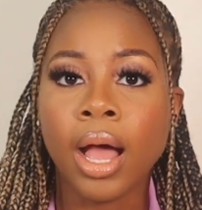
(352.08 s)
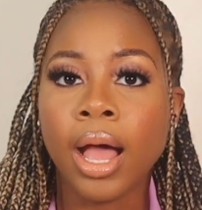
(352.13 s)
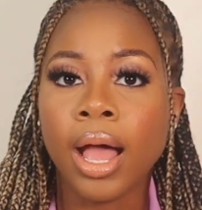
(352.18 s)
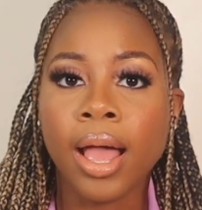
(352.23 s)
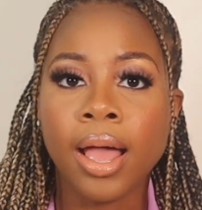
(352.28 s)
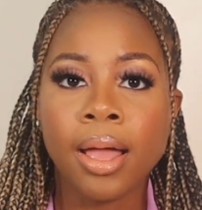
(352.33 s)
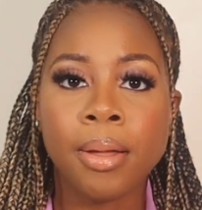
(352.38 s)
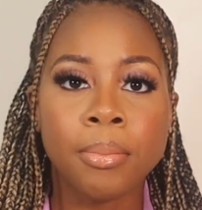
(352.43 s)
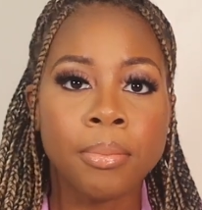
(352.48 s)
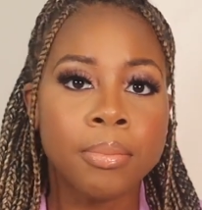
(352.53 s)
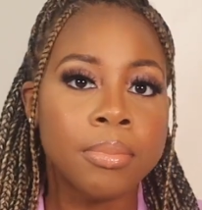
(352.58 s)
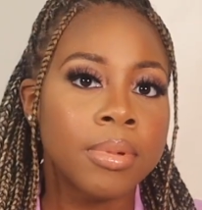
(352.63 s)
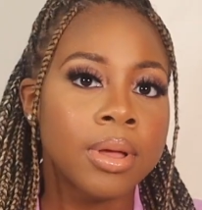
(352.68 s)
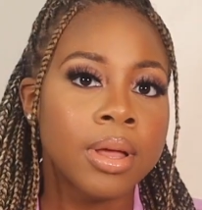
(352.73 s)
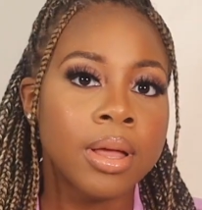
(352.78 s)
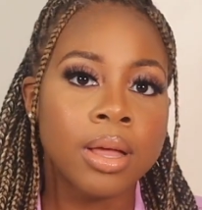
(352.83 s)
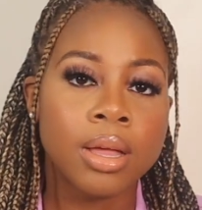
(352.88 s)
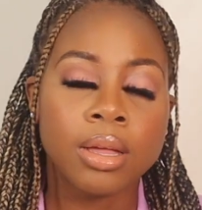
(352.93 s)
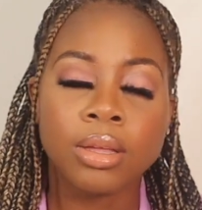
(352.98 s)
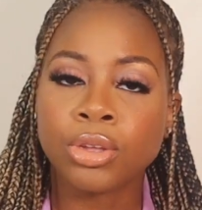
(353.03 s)

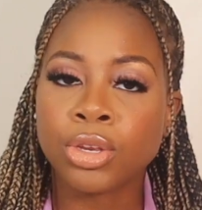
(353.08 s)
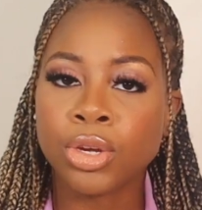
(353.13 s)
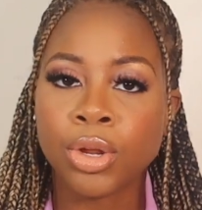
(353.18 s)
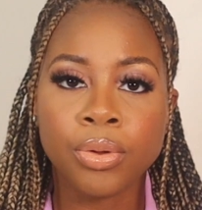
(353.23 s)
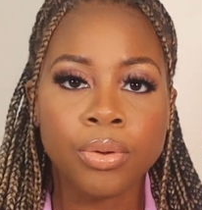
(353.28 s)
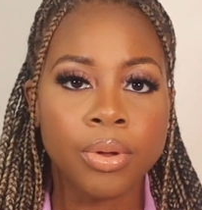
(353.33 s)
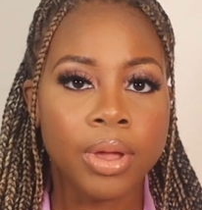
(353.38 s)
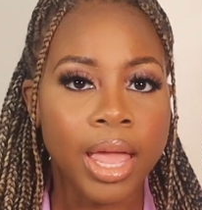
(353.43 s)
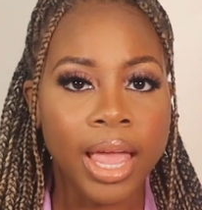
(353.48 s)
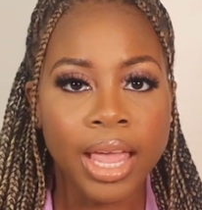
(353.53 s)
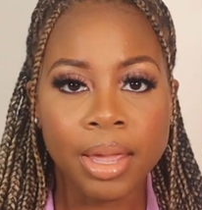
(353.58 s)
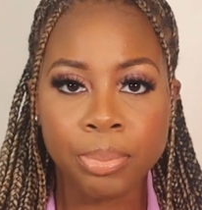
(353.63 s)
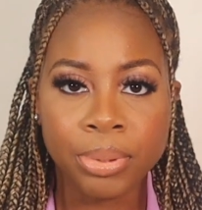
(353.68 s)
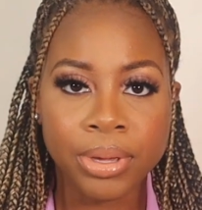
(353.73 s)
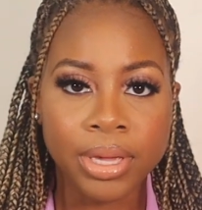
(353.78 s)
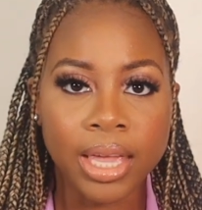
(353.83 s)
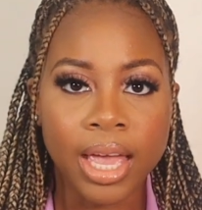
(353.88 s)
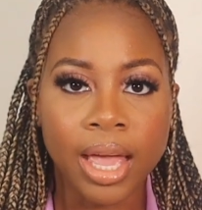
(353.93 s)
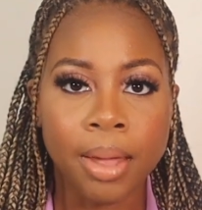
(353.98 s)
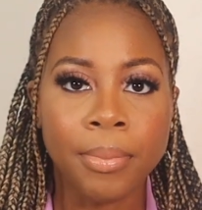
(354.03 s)

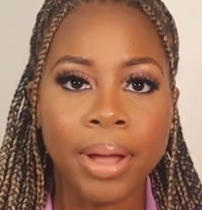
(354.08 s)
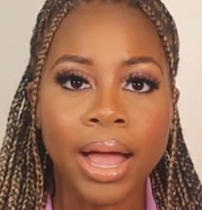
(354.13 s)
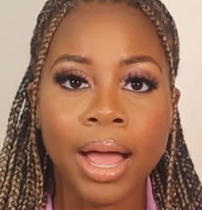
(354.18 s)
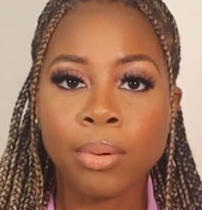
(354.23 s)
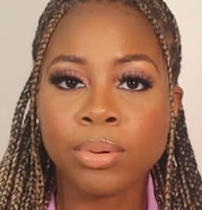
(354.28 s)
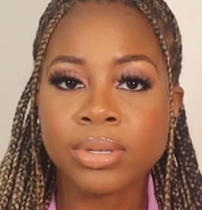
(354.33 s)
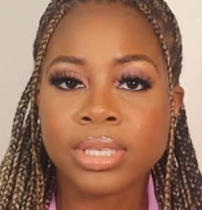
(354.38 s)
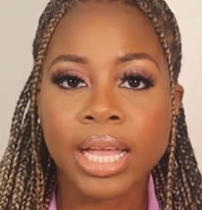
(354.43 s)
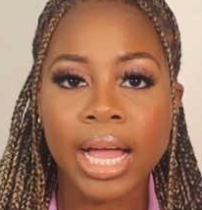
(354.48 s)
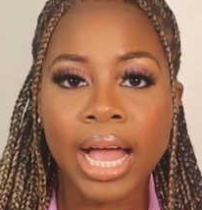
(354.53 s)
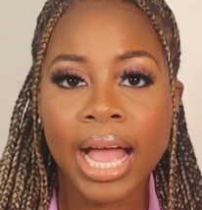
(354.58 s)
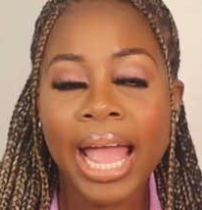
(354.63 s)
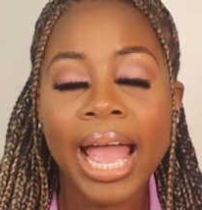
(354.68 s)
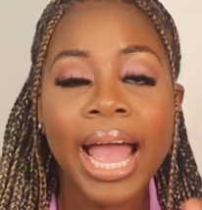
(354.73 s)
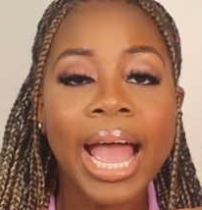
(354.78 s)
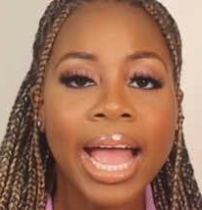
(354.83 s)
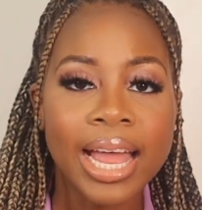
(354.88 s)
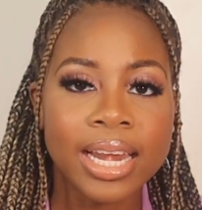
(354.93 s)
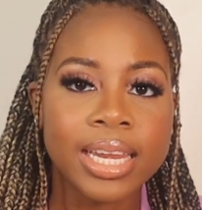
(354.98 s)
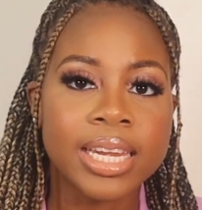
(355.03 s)
8 p.m. I
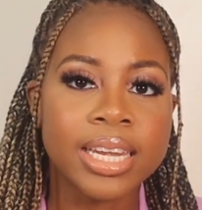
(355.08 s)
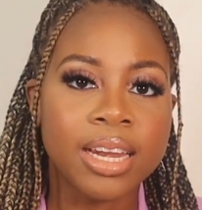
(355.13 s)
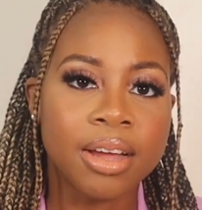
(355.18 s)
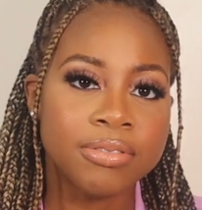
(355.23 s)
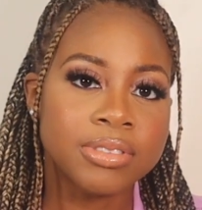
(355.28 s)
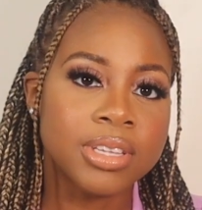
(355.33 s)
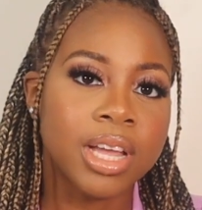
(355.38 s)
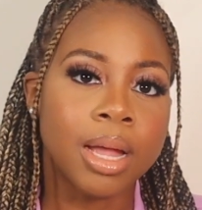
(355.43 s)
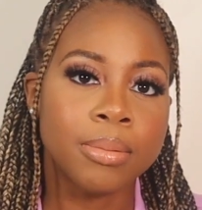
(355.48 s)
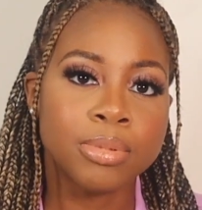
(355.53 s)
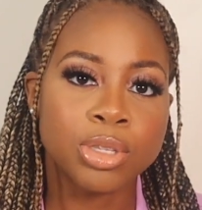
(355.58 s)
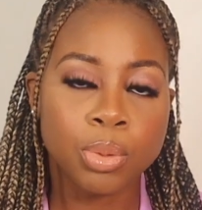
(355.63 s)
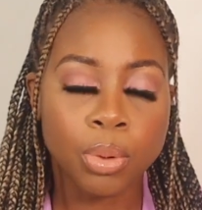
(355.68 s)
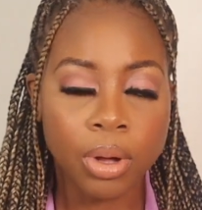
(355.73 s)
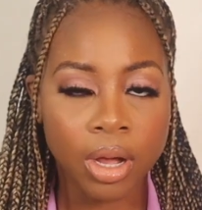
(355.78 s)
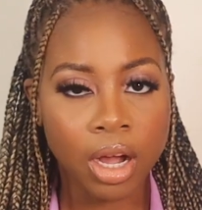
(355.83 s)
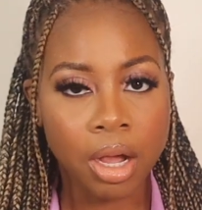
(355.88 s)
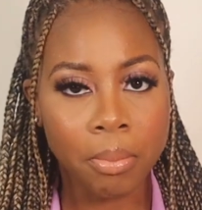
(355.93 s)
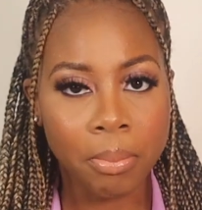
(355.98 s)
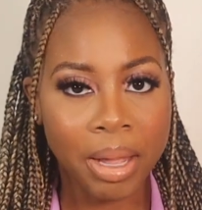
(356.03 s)
had enough time to
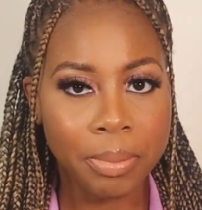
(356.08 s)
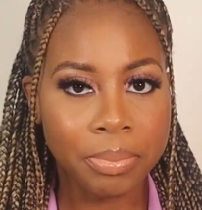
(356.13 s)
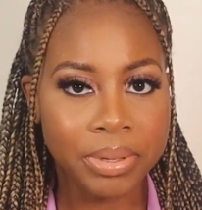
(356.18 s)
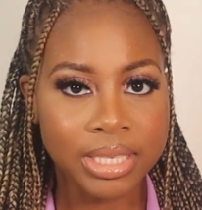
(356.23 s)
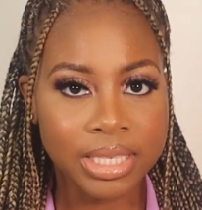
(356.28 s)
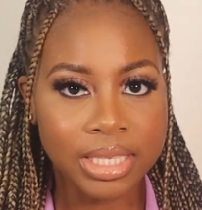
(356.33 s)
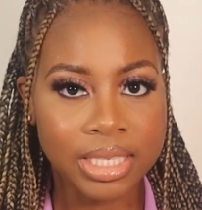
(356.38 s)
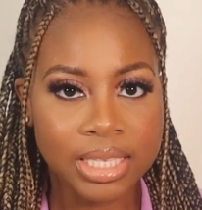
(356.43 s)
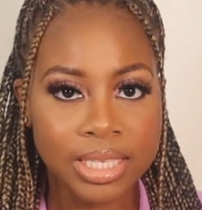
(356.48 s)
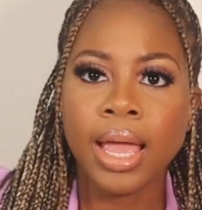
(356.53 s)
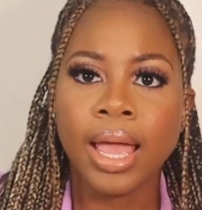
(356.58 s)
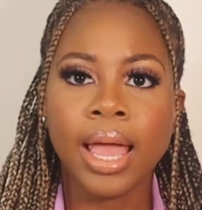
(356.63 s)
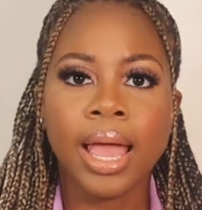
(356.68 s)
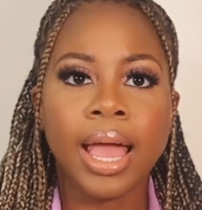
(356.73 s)
work on my business.